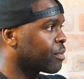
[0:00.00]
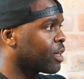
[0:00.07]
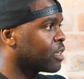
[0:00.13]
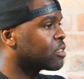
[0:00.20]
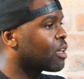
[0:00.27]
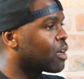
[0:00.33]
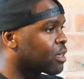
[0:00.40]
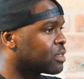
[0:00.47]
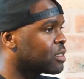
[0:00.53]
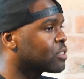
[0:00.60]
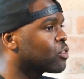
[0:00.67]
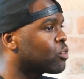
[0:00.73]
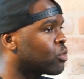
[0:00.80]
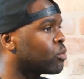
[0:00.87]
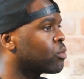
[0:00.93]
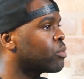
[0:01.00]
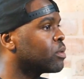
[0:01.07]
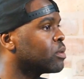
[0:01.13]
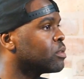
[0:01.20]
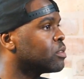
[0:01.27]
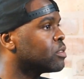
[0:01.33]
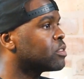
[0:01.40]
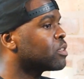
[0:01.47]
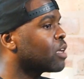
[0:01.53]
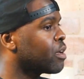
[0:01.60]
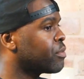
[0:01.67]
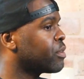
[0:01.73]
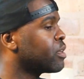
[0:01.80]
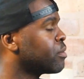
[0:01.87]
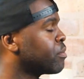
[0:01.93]
as long as it's all
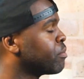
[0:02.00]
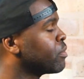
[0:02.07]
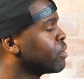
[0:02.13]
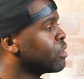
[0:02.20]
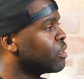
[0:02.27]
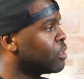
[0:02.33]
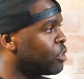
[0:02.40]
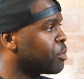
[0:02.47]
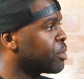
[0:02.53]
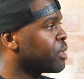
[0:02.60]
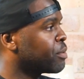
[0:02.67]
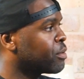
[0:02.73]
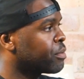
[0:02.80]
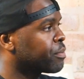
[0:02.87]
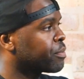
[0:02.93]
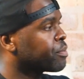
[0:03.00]
serving your people.